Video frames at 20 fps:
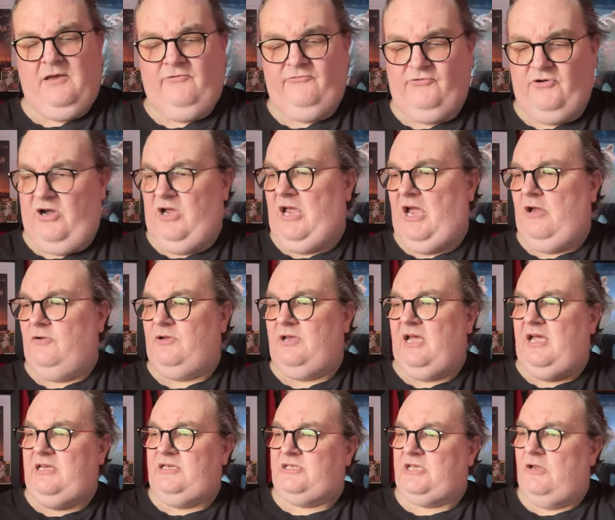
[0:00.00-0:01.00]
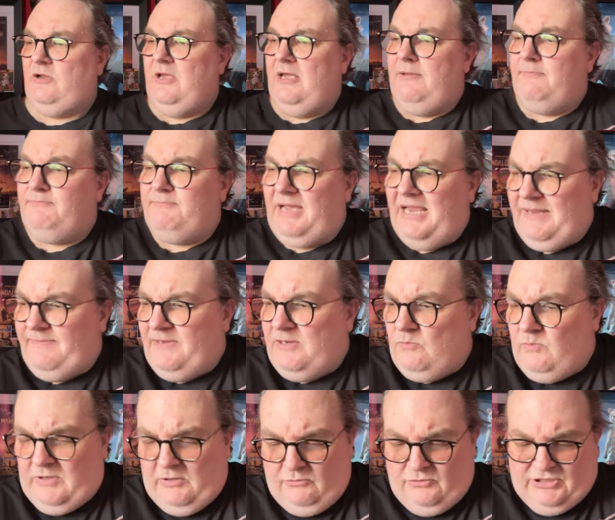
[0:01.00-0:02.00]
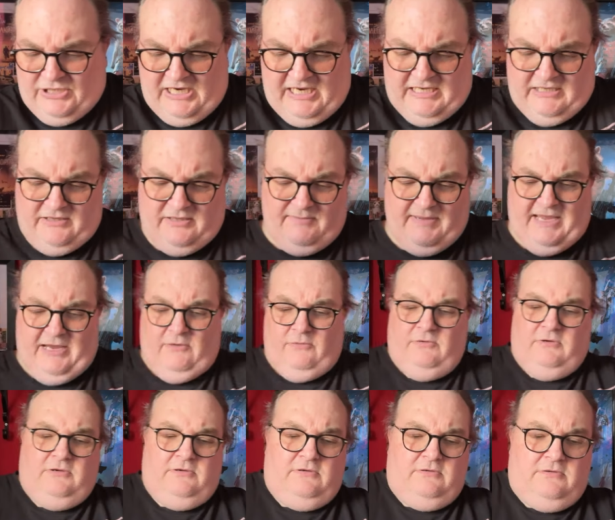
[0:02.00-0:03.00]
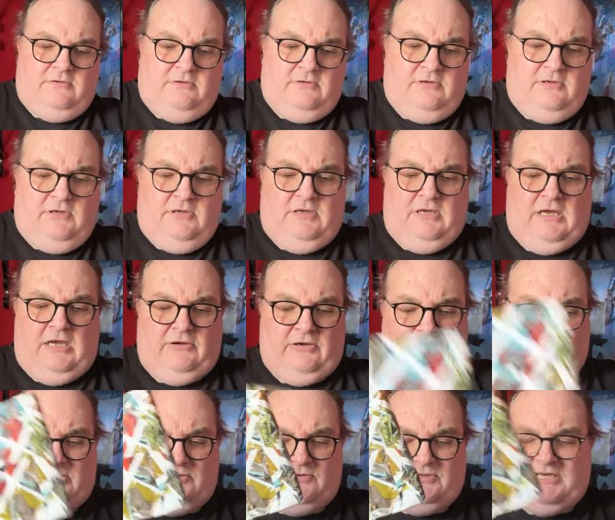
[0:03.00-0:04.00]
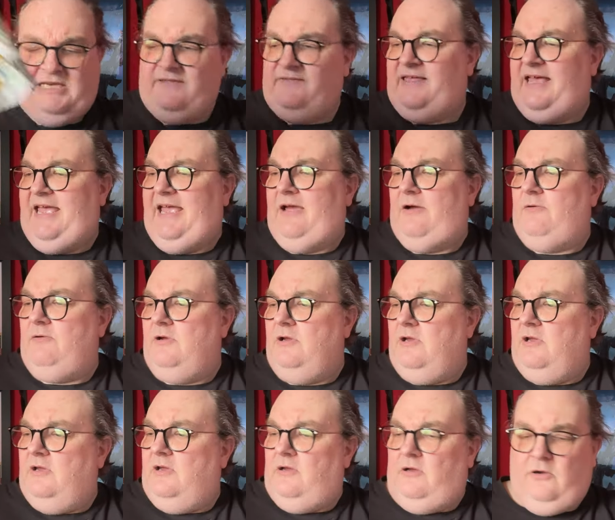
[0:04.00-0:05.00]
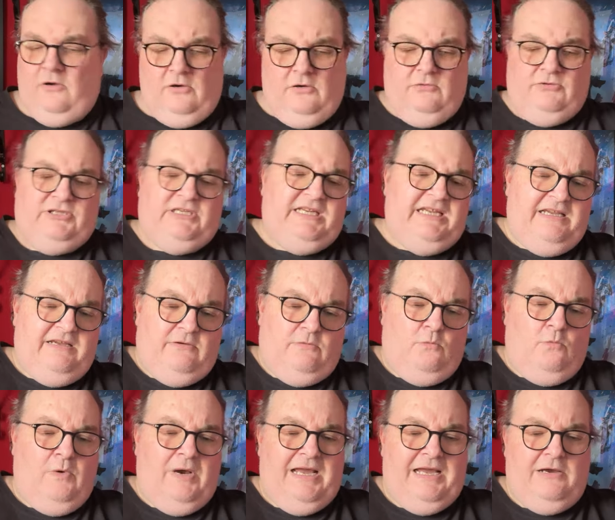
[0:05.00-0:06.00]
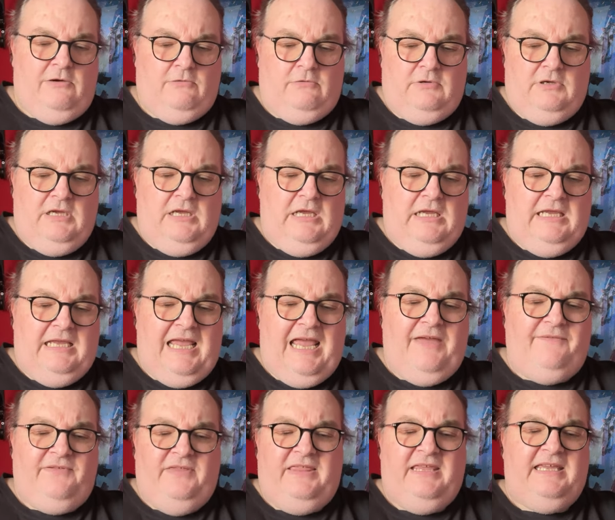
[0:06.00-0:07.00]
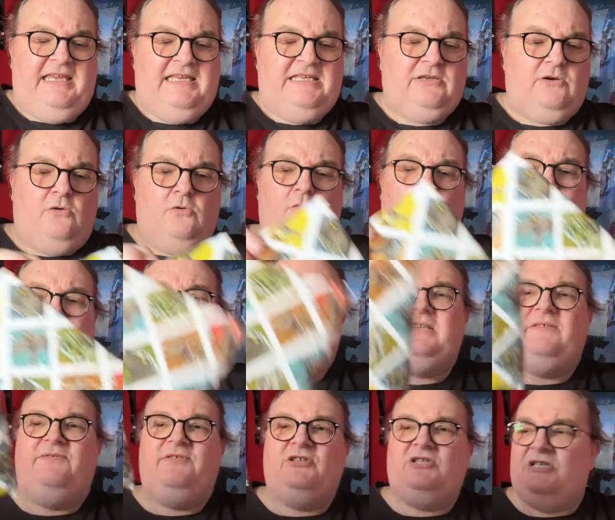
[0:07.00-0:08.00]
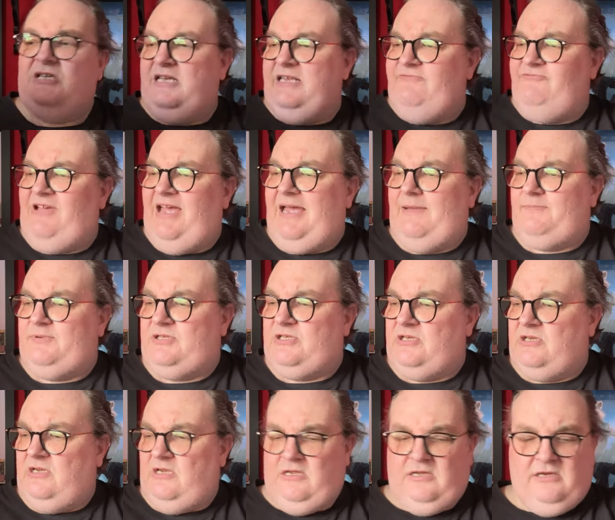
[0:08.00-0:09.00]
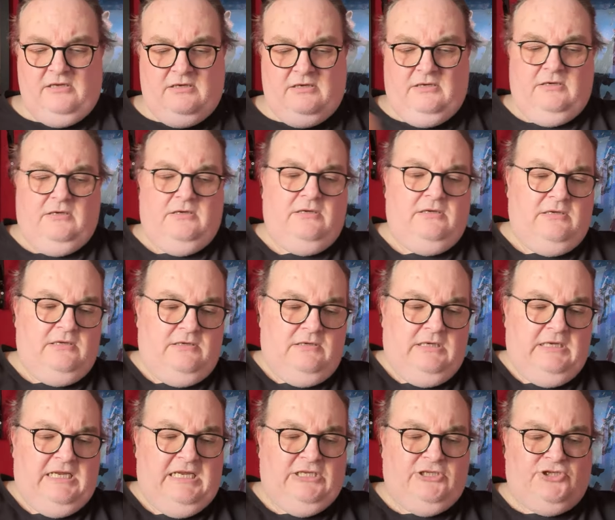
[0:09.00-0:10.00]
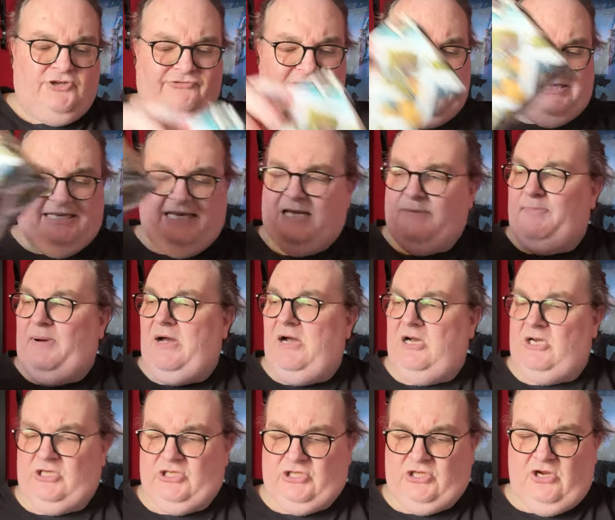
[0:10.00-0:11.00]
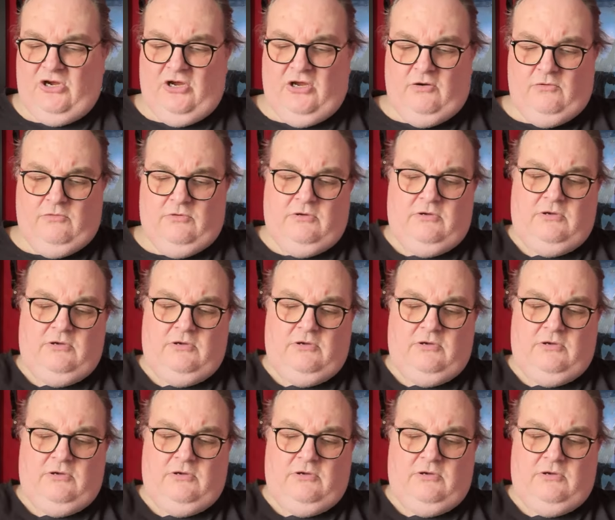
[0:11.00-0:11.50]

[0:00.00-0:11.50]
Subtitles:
Right, okay, so maybe we'll take them out. Okay, so I'll take that out. Oh dear, wow. Everything is all individually wrapped in Jurassic Park style.